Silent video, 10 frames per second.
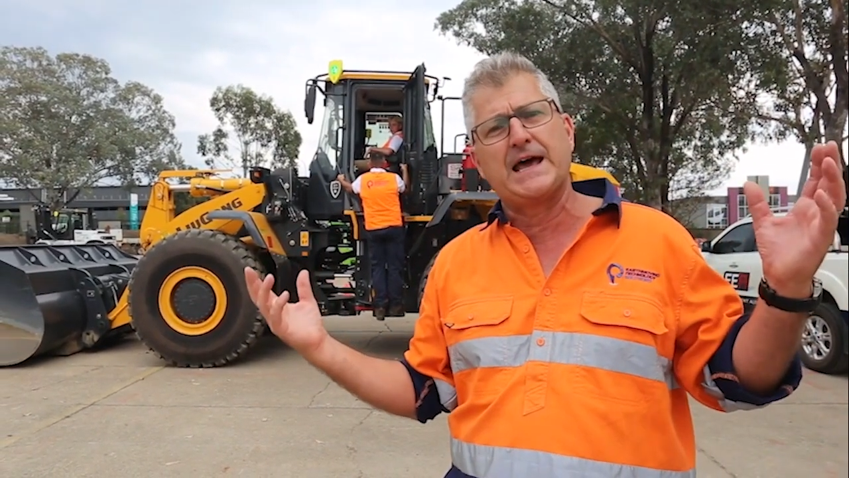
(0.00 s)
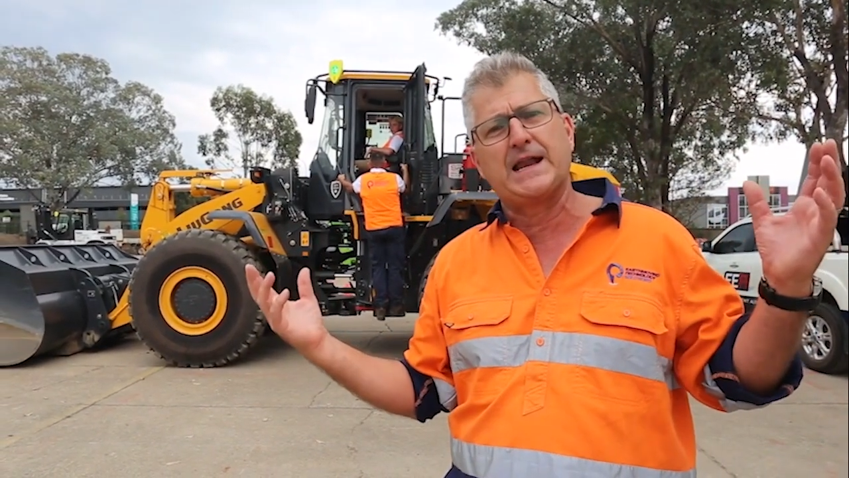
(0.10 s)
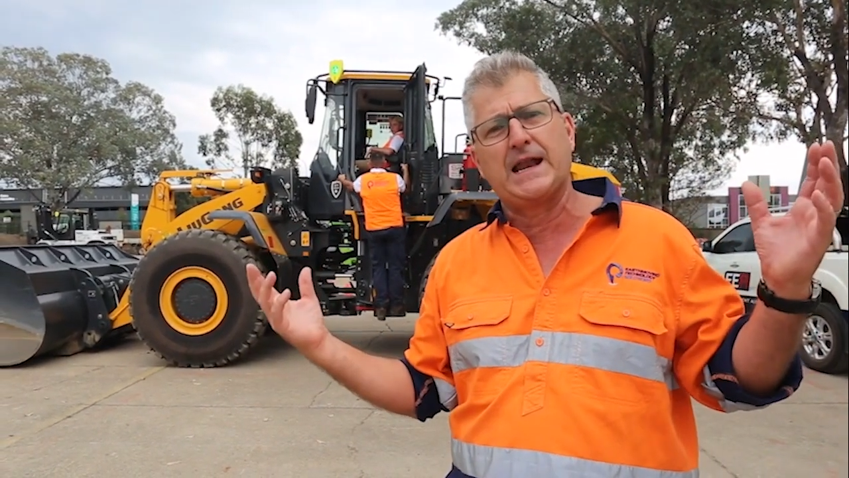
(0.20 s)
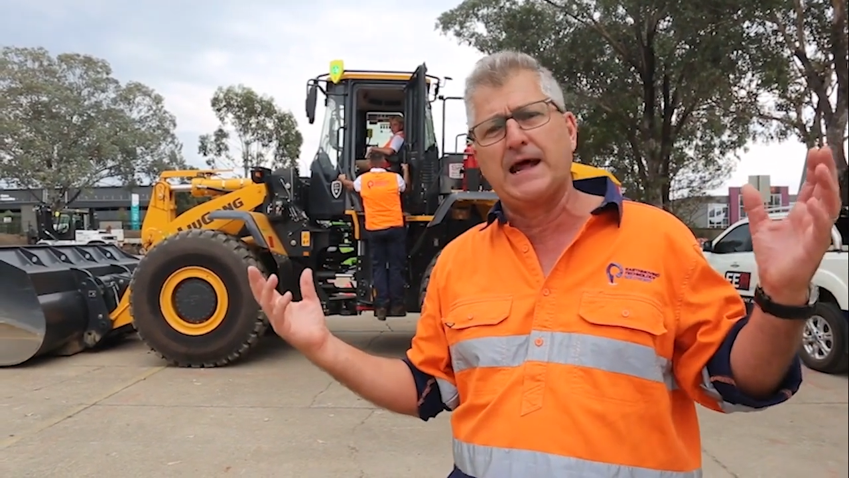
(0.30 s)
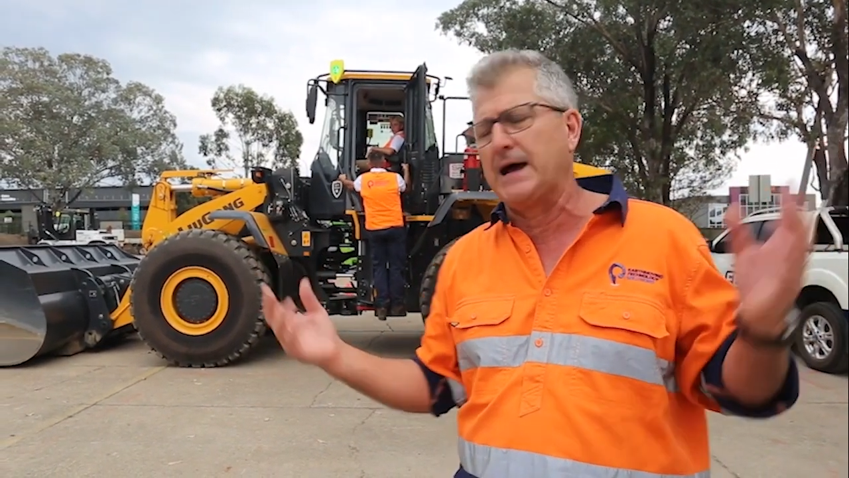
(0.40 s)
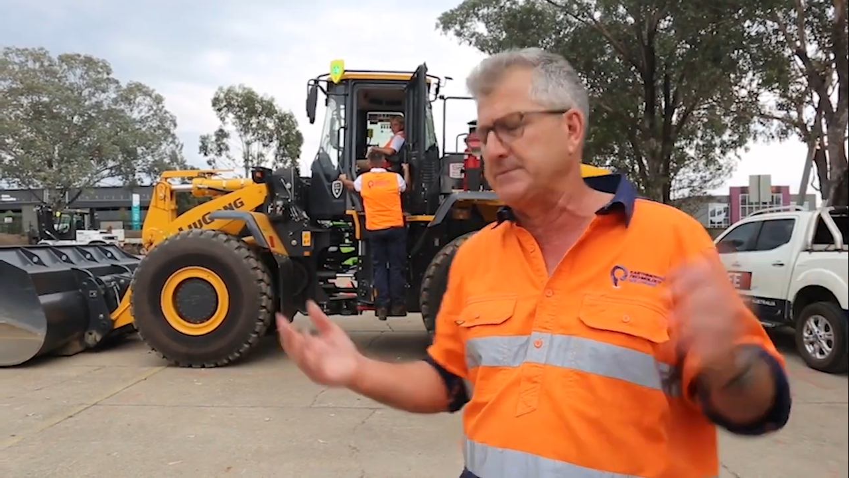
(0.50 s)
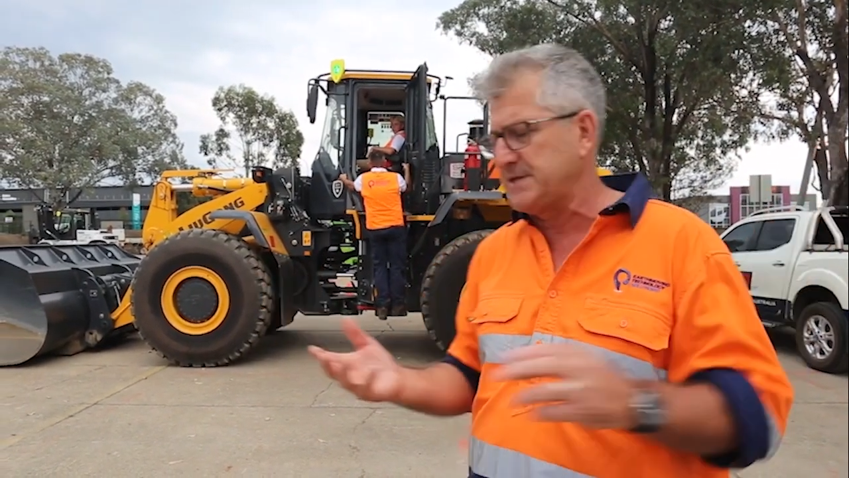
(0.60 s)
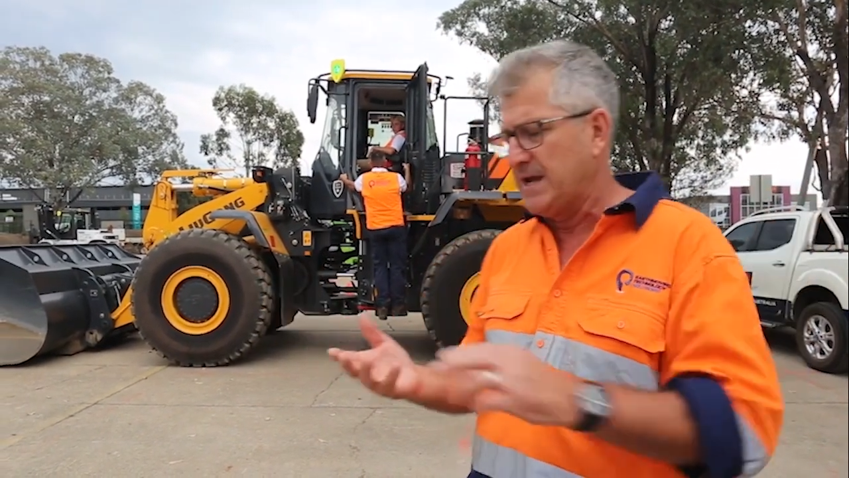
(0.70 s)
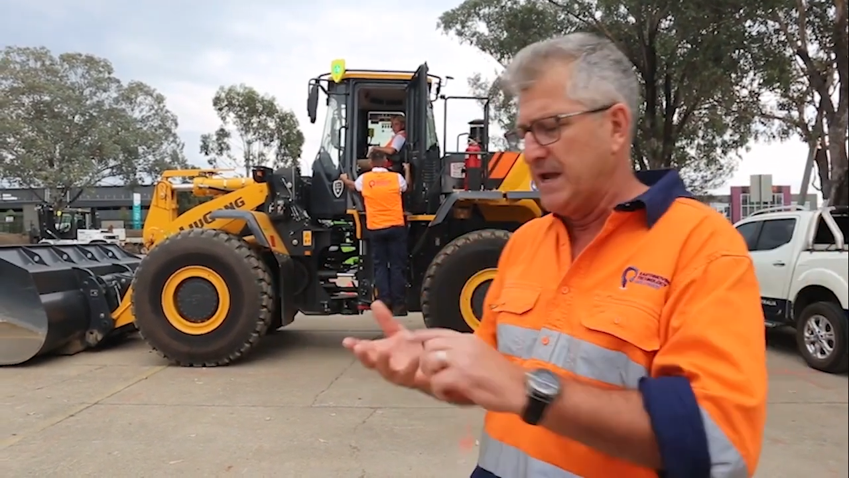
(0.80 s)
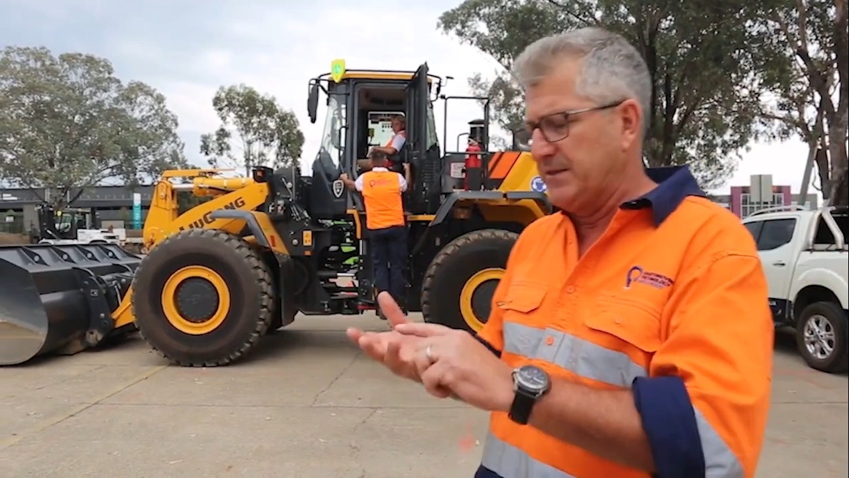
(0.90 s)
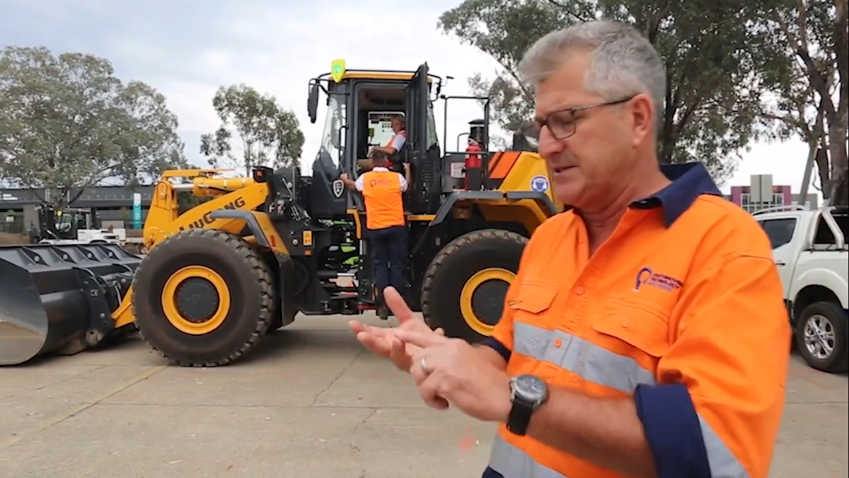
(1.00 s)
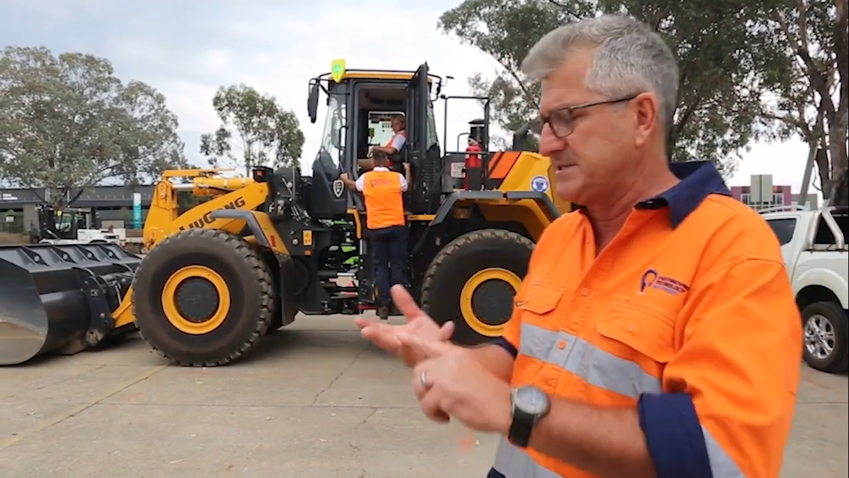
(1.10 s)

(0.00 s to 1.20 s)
loud alarms. The